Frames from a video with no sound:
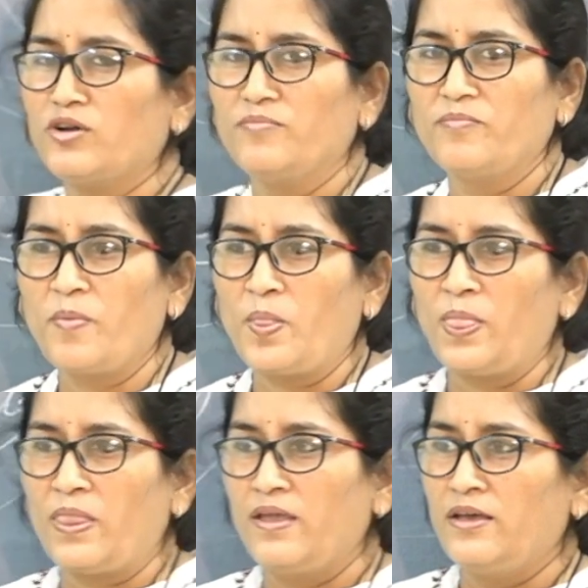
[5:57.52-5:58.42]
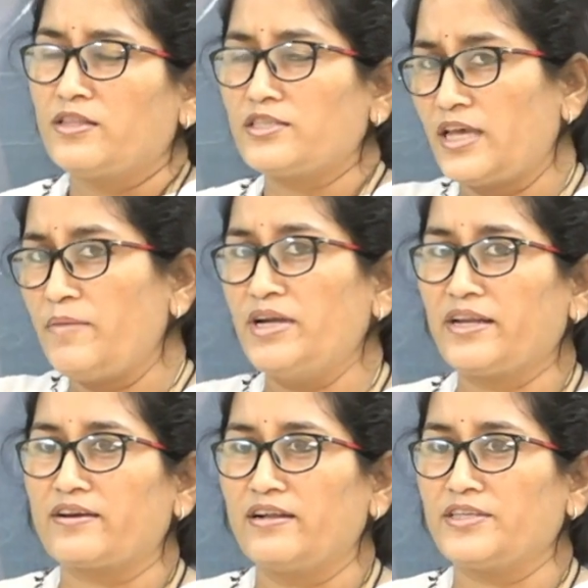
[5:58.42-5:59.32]
on. The same
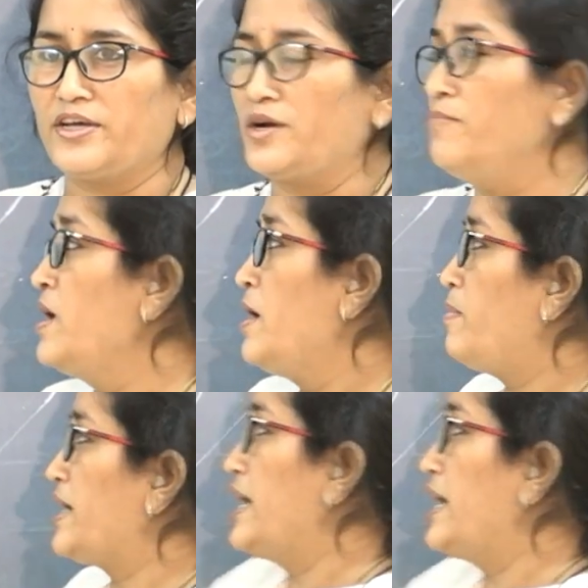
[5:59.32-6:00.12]
integral theorem, but